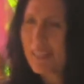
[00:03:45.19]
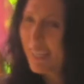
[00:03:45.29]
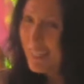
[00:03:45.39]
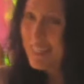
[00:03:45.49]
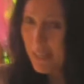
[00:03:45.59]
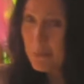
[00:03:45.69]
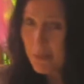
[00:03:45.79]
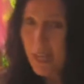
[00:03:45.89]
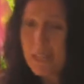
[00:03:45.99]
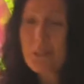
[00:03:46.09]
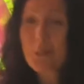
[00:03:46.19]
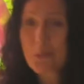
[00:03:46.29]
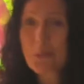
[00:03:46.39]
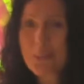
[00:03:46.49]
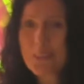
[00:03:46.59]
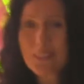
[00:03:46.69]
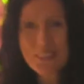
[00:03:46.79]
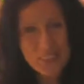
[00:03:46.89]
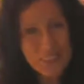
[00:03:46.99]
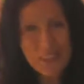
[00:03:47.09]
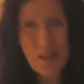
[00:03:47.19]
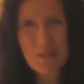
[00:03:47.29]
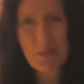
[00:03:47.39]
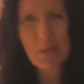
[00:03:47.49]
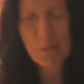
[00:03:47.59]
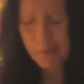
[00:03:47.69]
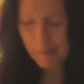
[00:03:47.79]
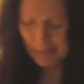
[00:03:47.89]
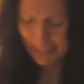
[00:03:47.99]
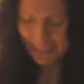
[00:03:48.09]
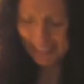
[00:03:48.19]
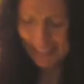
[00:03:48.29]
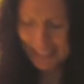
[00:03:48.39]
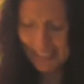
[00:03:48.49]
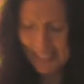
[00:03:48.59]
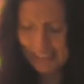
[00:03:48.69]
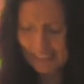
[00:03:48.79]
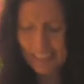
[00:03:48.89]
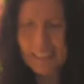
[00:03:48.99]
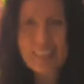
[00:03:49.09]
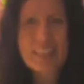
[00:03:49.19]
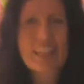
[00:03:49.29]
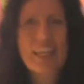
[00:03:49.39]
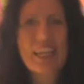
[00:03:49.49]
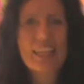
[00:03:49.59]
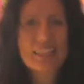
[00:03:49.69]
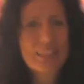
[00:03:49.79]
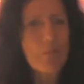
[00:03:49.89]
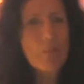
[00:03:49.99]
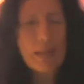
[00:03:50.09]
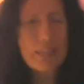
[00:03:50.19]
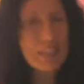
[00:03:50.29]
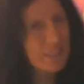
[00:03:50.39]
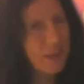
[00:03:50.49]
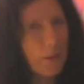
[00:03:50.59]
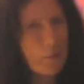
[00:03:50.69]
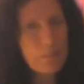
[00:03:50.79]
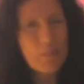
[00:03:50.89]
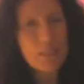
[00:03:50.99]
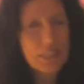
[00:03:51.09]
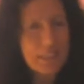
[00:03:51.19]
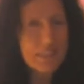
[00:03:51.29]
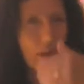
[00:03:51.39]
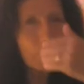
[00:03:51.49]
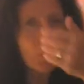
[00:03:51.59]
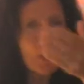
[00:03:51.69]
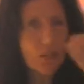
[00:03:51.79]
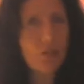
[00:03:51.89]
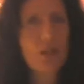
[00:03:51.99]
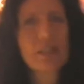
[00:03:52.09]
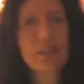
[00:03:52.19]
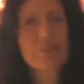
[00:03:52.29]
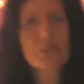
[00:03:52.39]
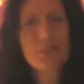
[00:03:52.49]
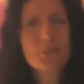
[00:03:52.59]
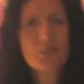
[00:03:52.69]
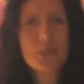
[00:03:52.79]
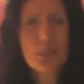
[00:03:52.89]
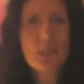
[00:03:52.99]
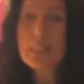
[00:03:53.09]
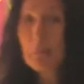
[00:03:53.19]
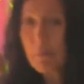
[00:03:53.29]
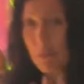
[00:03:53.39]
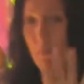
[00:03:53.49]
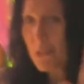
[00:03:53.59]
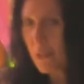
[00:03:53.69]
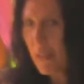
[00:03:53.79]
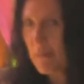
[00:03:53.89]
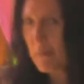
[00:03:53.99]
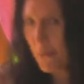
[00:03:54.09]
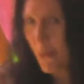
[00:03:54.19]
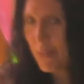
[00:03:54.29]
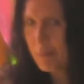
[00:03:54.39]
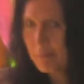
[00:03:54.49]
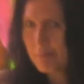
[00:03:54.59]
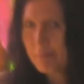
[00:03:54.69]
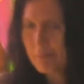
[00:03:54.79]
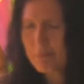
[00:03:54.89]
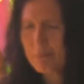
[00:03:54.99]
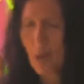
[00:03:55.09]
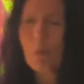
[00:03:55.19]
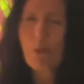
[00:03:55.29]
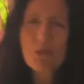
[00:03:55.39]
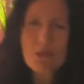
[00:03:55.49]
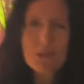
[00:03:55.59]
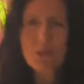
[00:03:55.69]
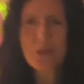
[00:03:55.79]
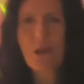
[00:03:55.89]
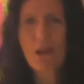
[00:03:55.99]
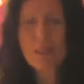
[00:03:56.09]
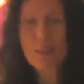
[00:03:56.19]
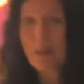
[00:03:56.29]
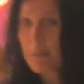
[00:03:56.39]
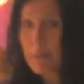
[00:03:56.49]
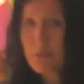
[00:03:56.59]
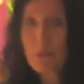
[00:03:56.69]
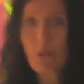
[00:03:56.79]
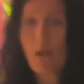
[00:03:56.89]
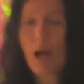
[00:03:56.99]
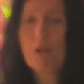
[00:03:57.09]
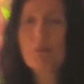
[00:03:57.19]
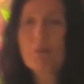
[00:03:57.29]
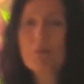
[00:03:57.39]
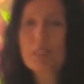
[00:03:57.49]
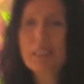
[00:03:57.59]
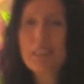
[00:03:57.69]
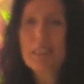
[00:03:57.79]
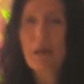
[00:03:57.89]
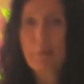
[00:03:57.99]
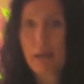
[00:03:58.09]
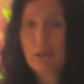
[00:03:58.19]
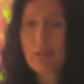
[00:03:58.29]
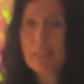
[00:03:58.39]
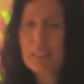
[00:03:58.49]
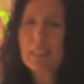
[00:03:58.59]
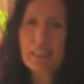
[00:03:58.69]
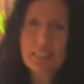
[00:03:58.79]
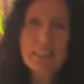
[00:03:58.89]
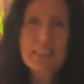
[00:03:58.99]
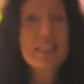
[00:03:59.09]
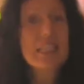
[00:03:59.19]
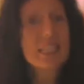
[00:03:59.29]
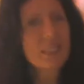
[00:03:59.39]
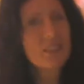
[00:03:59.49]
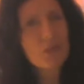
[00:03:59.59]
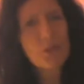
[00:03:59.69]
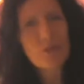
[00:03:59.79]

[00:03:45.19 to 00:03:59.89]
And I will guide you through this, so you don't have to worry about it yet. Let's take step by step some points where I'll give you something for your left brain, a bone to chew on, something to go wow about, and then into your